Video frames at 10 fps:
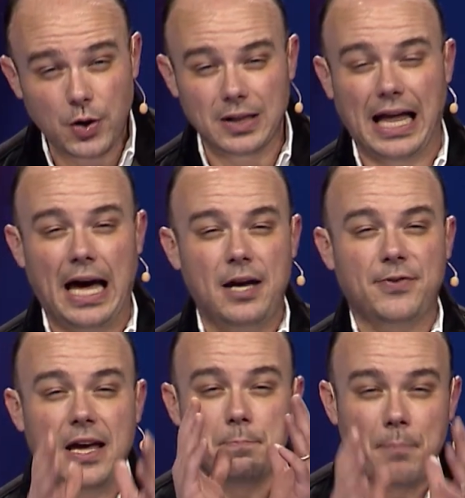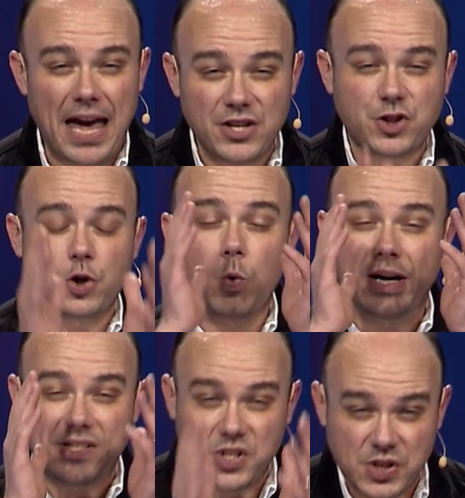your life, it makes you
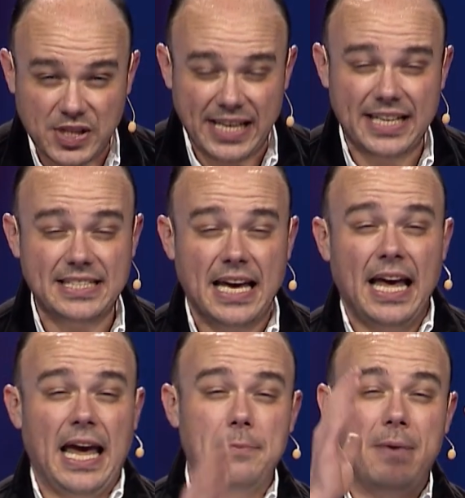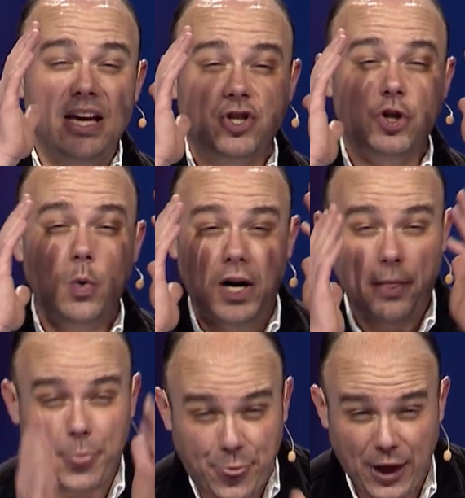want to sit, it makes you want
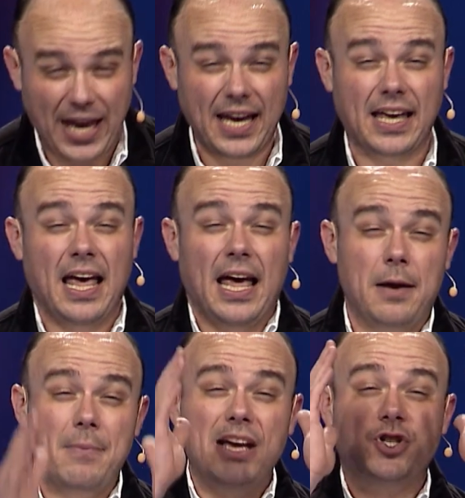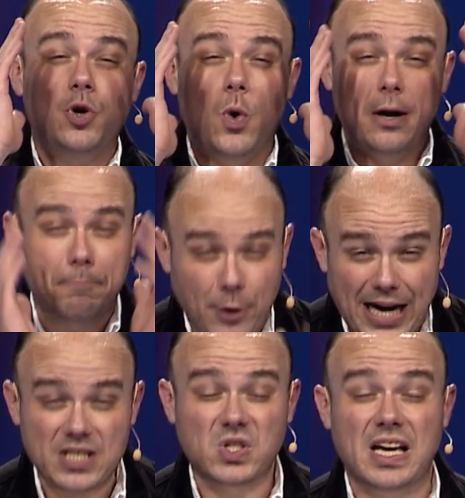to think, it makes you want to
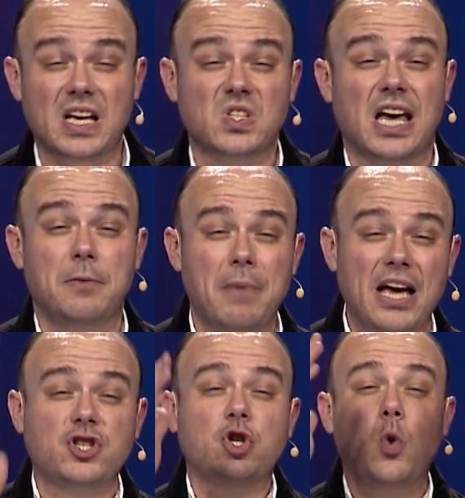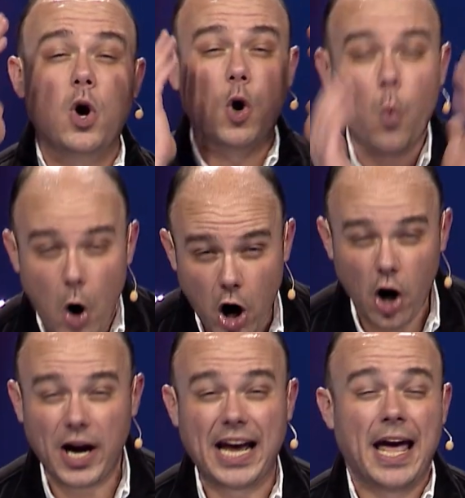process, it makes you want to
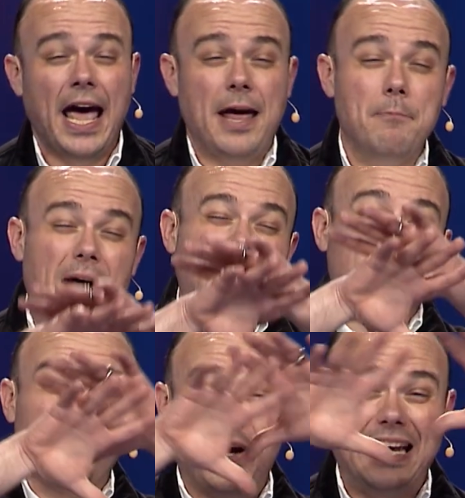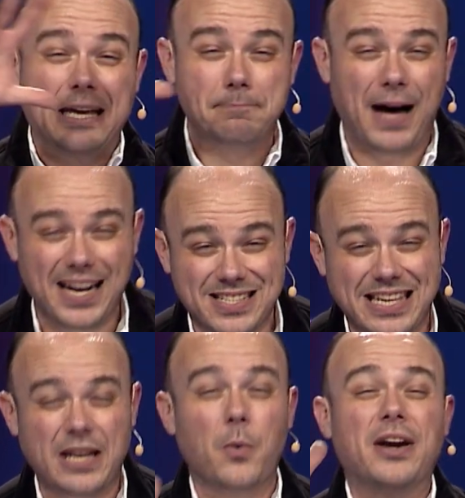worry, it makes you want to get
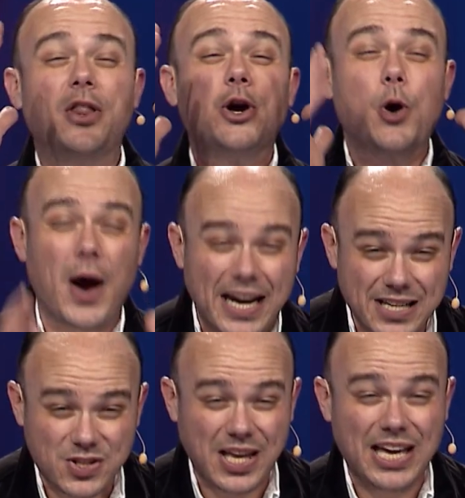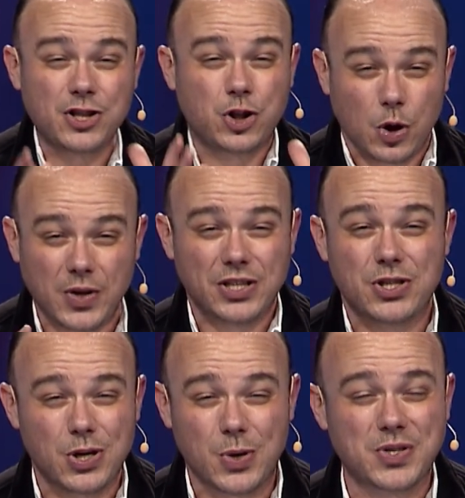boxed in. And one of the greatest things you
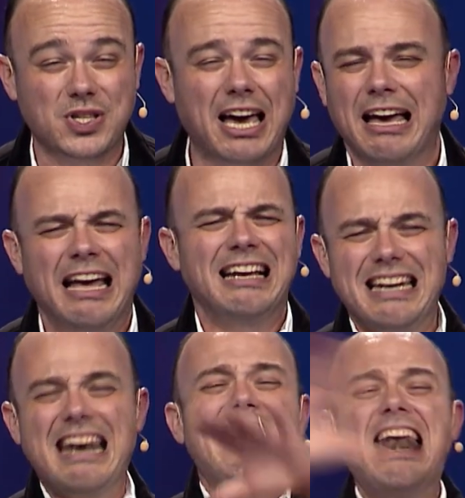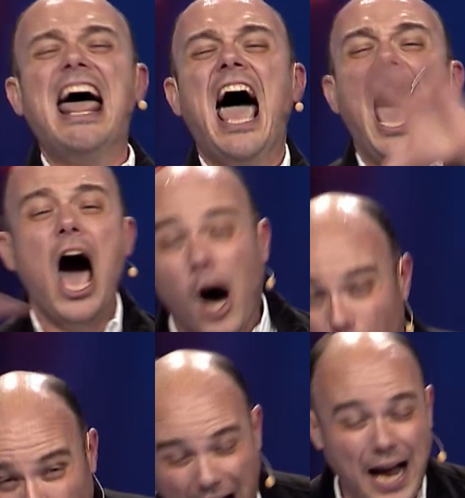can do is say,
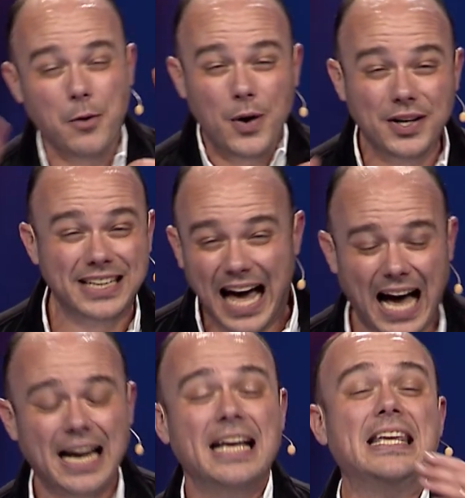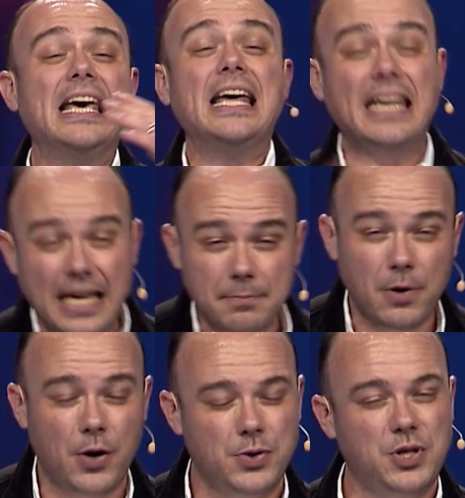no, I will not get in
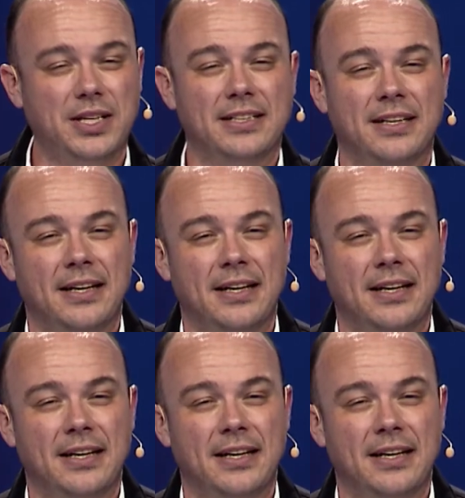motion.